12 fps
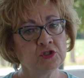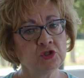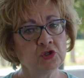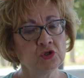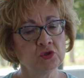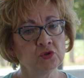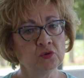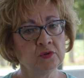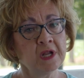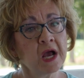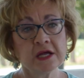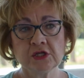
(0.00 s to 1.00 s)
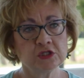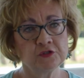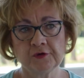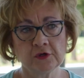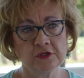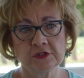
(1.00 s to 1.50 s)
to not just
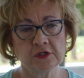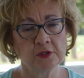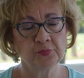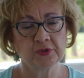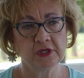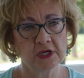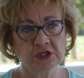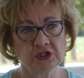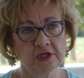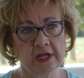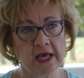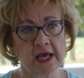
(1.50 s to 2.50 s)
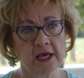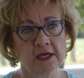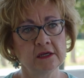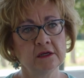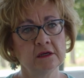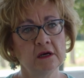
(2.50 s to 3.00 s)
focus on production
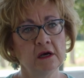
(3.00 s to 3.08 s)
ag